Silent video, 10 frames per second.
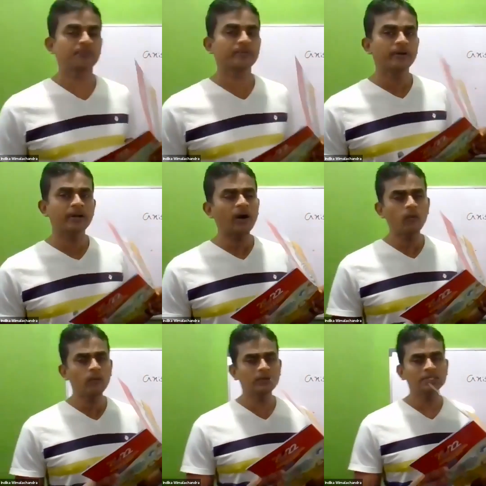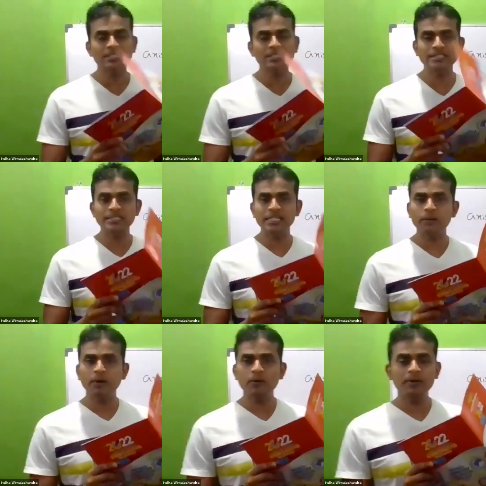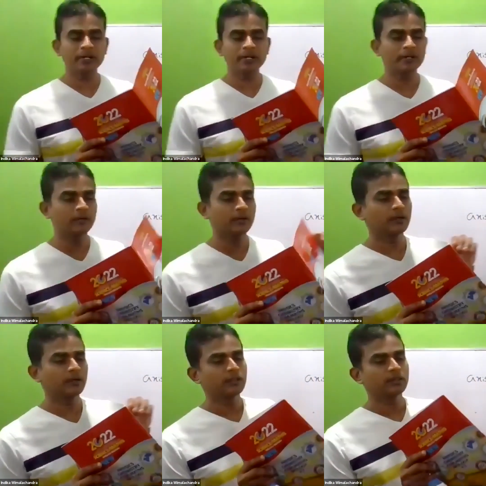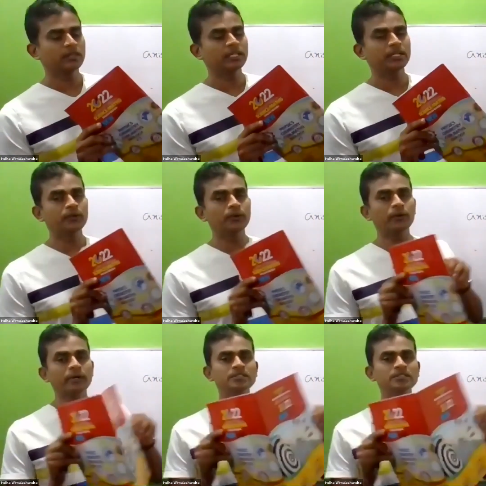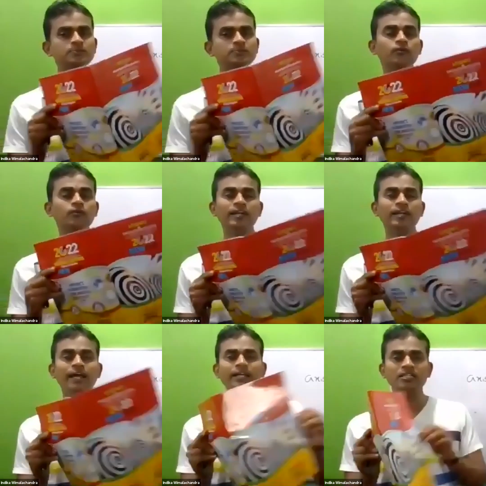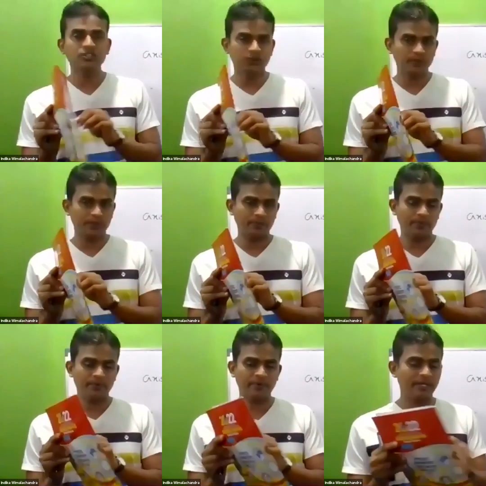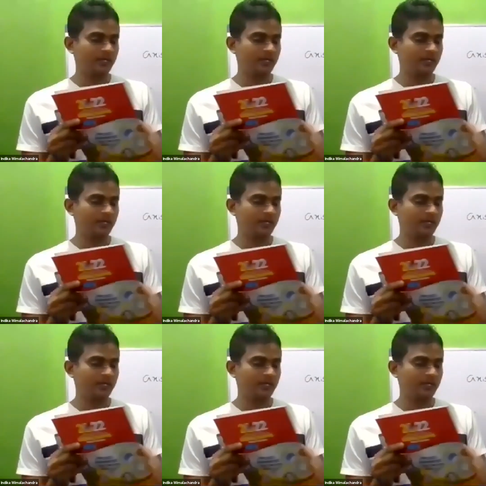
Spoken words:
Now, just think about the door is moving like this, right?